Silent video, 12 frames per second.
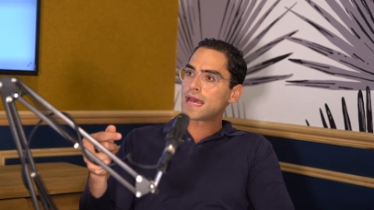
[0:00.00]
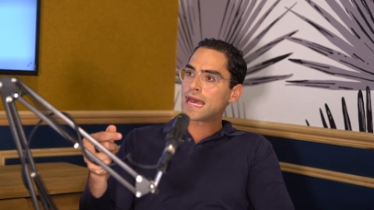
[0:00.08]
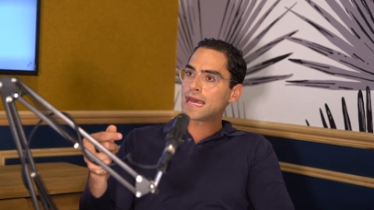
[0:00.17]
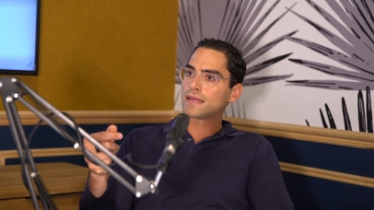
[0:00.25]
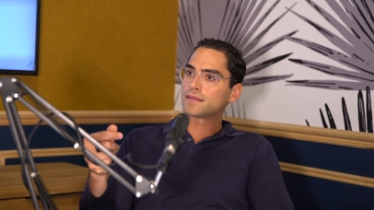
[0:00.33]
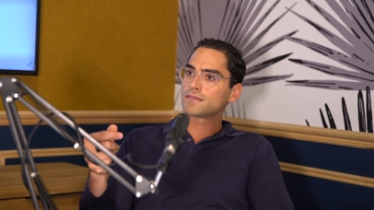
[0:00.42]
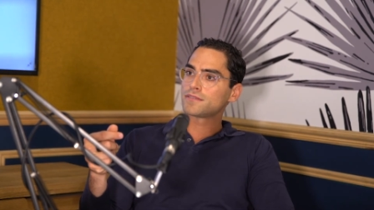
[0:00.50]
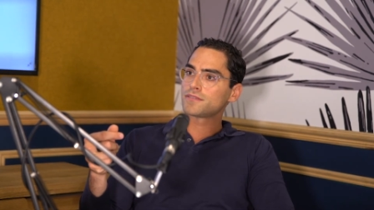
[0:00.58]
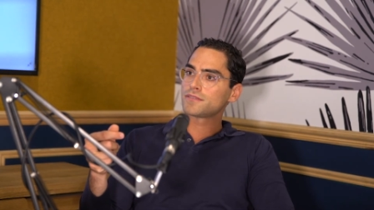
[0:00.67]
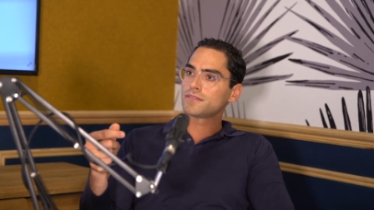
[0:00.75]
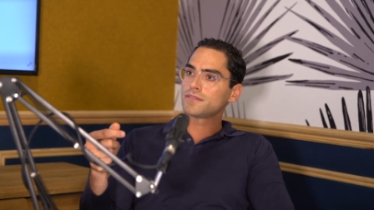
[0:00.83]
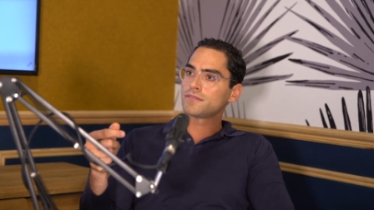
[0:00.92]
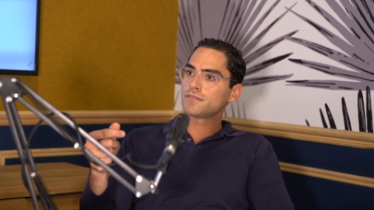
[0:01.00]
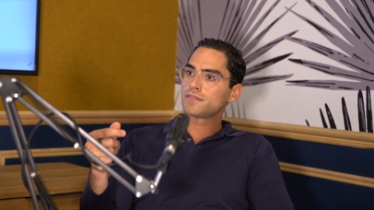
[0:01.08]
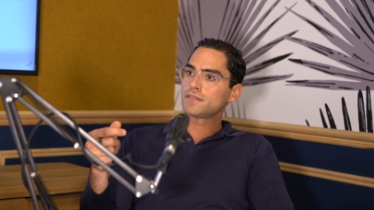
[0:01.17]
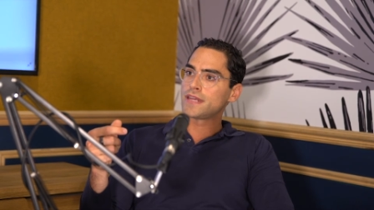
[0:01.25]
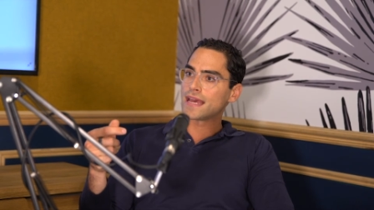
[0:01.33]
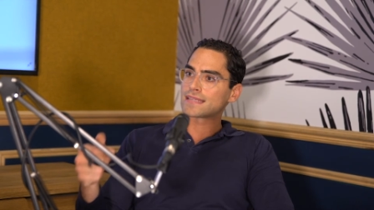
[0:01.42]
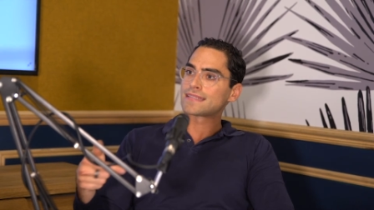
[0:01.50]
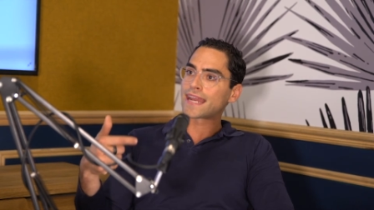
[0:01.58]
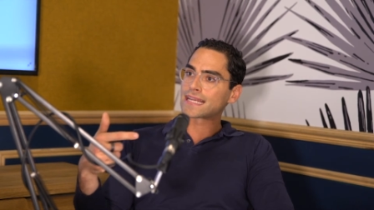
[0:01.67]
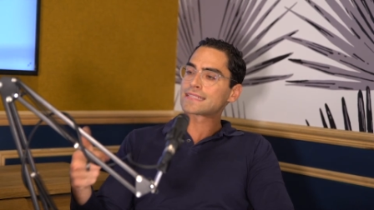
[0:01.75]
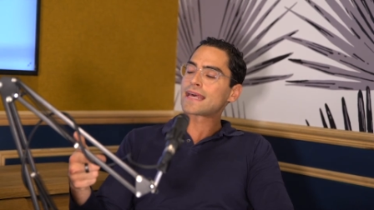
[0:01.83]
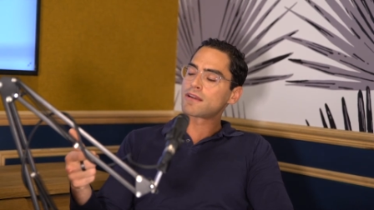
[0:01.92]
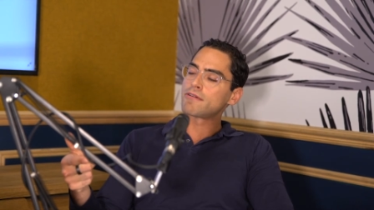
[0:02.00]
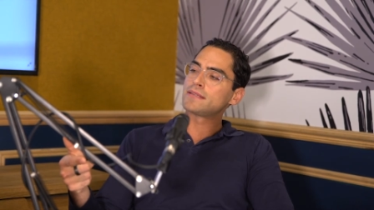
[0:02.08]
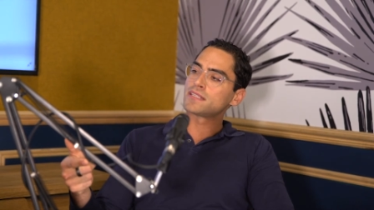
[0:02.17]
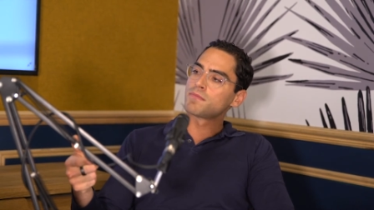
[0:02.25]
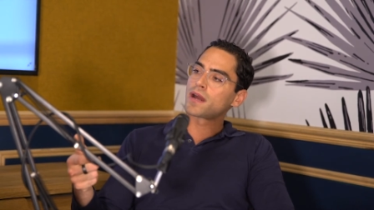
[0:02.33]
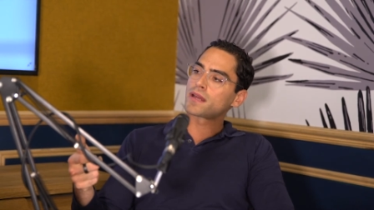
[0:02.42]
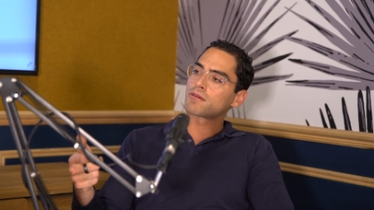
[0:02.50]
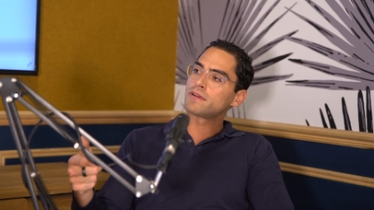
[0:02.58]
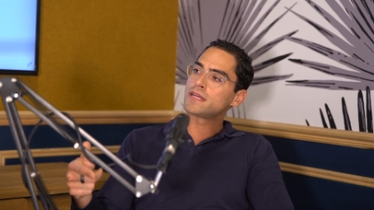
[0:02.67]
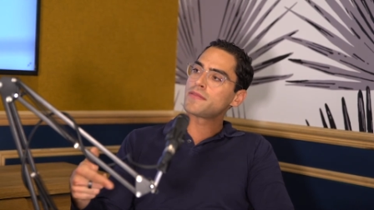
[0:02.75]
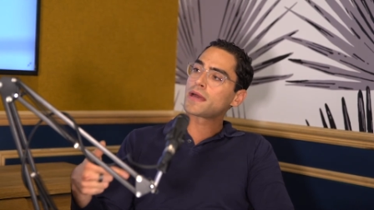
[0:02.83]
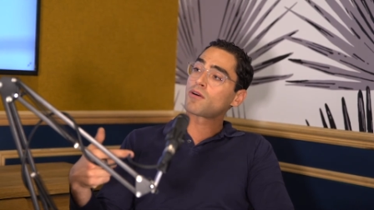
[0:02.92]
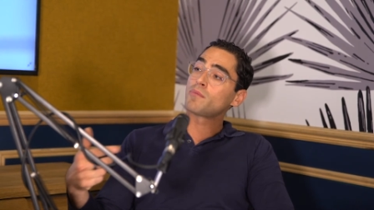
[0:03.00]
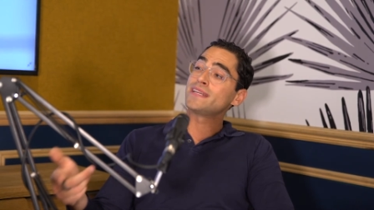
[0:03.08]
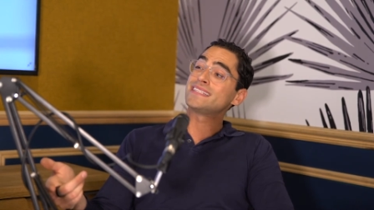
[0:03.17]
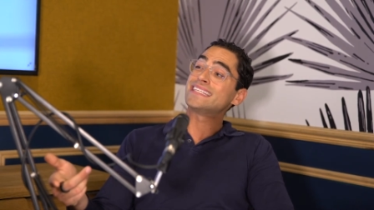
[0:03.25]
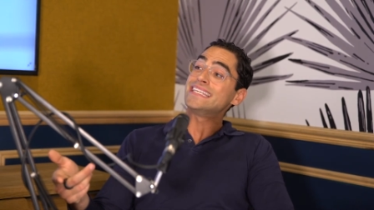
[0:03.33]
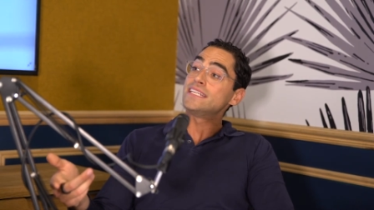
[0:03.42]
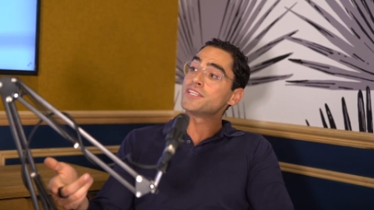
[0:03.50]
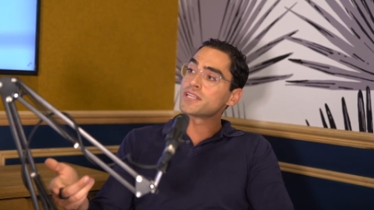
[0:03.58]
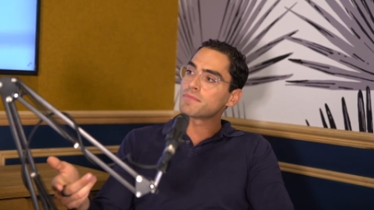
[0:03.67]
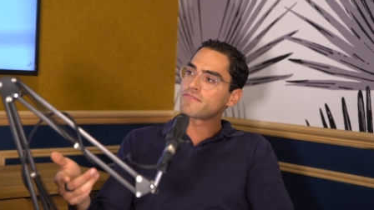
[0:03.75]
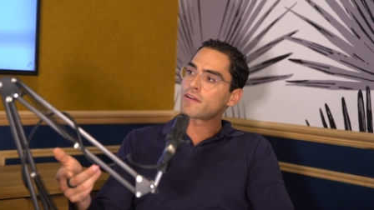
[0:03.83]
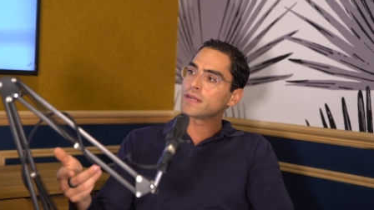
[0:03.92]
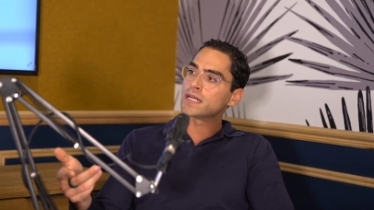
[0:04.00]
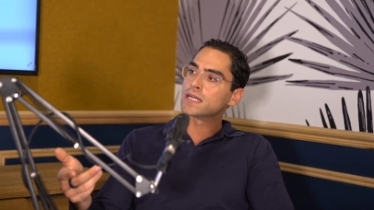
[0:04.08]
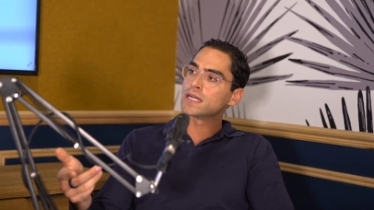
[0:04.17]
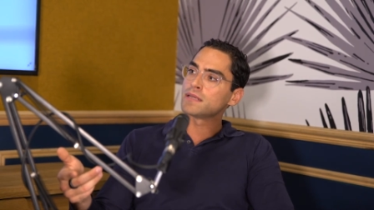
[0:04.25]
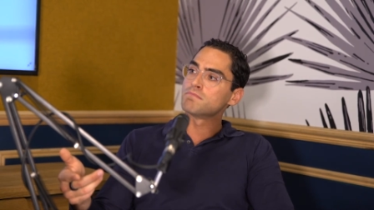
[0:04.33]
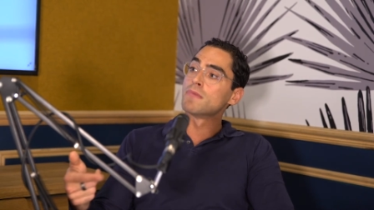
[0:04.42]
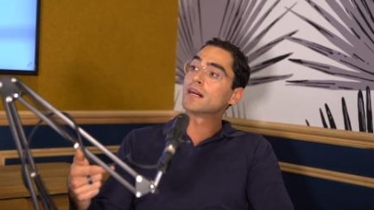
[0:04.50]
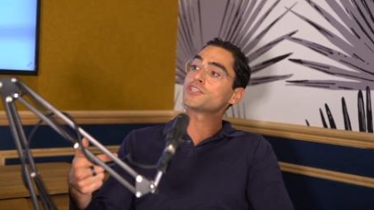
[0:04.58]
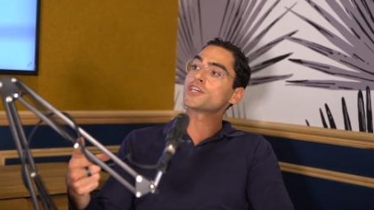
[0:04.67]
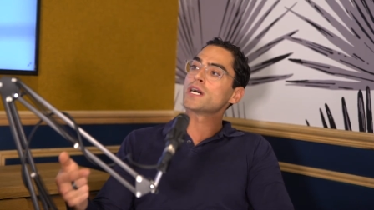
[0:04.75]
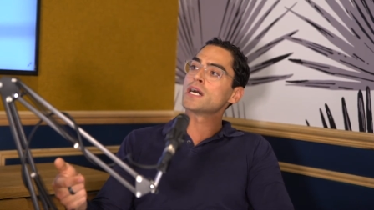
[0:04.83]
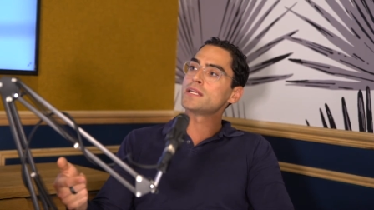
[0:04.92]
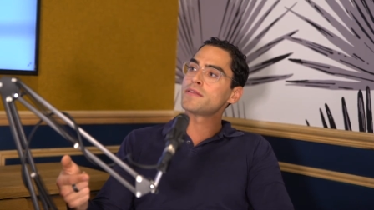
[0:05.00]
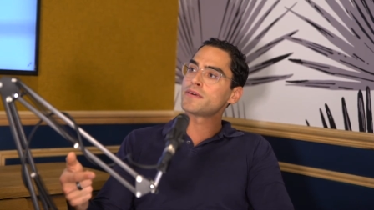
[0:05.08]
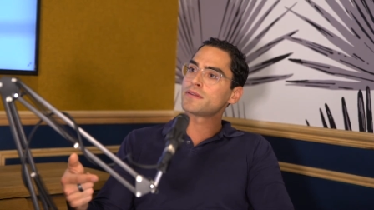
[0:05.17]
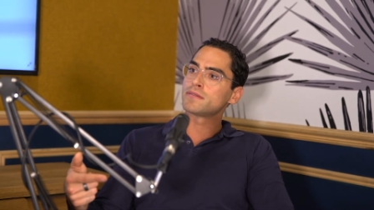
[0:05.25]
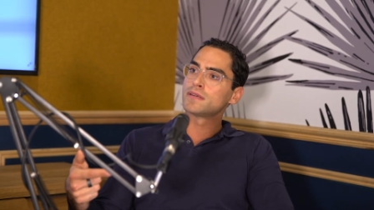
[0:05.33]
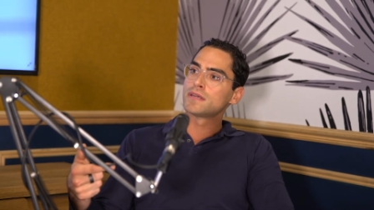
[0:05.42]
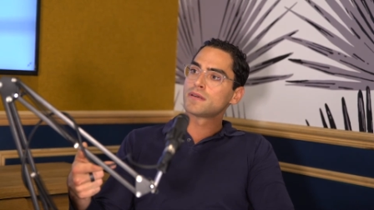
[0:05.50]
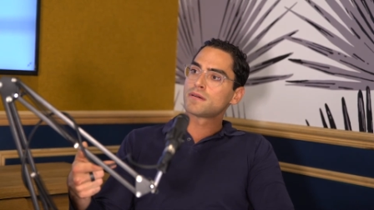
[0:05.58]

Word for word: And yes, that accelerated my career. That got me into leadership very early, much earlier than